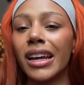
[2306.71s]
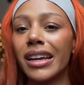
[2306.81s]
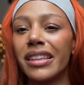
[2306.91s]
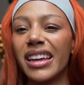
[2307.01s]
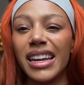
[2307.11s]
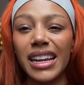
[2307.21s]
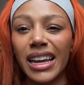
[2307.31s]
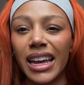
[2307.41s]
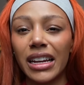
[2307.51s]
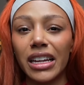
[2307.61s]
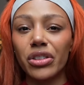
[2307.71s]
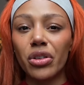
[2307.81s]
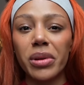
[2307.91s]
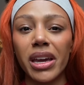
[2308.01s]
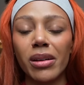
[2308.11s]
Like the healing, like
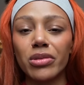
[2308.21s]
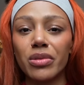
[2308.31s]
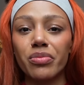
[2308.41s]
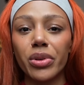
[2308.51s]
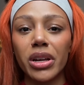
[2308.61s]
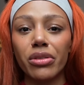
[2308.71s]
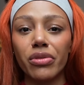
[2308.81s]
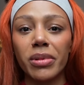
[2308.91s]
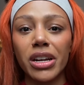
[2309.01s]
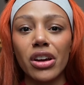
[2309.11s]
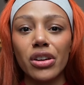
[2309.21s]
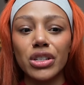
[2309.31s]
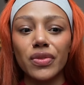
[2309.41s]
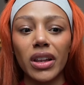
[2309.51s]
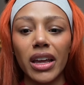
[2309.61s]
not being able to breathe through my
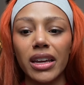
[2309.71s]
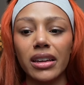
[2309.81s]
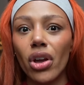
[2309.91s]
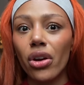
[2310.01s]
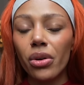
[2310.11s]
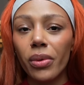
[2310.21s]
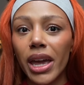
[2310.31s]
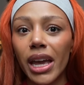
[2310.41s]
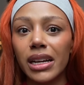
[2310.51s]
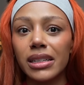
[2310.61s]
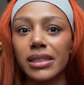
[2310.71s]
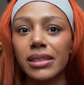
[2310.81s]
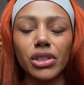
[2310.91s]
nose for like two weeks,